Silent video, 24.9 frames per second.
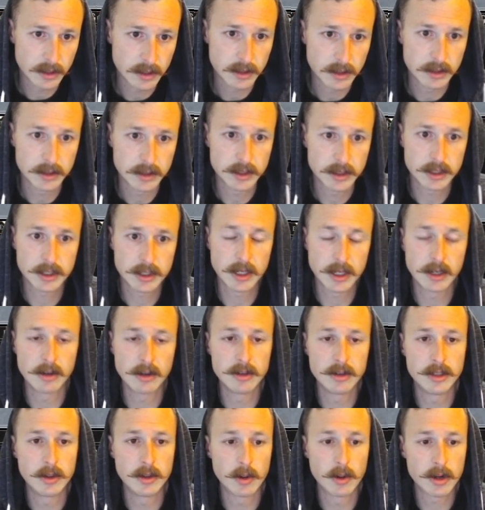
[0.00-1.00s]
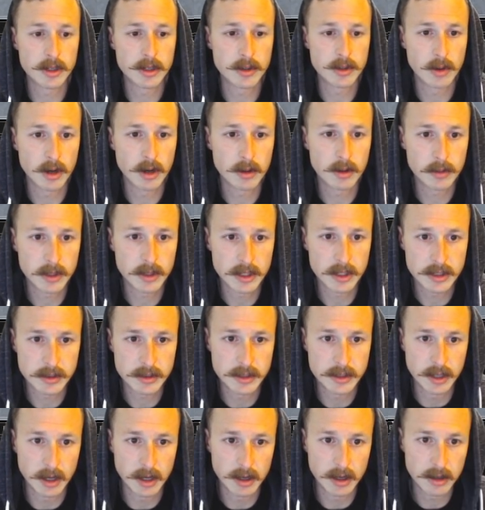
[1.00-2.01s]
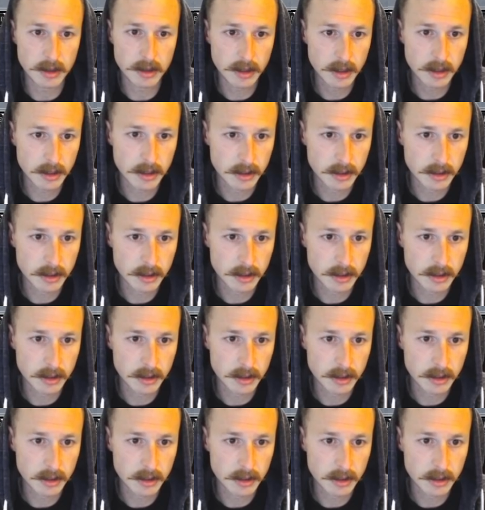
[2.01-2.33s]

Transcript: Just gonna go door to door with this dog.